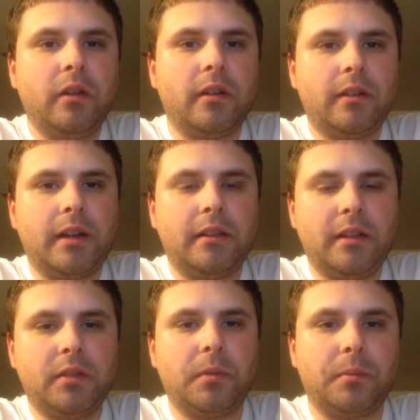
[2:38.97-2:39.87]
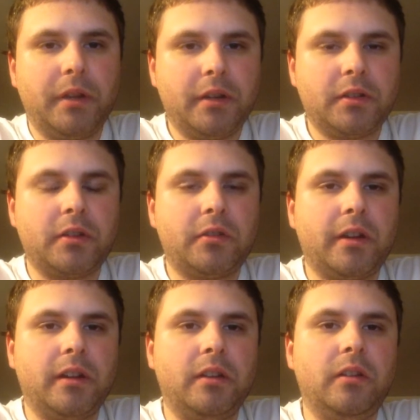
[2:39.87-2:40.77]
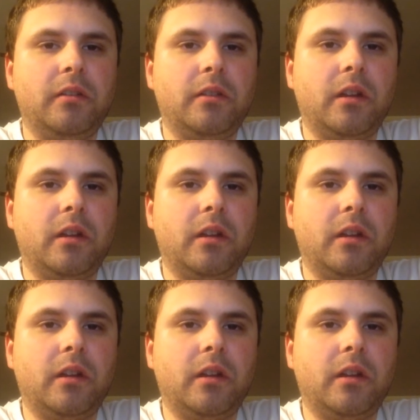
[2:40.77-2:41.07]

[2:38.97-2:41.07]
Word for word: or at least what players are trying to do,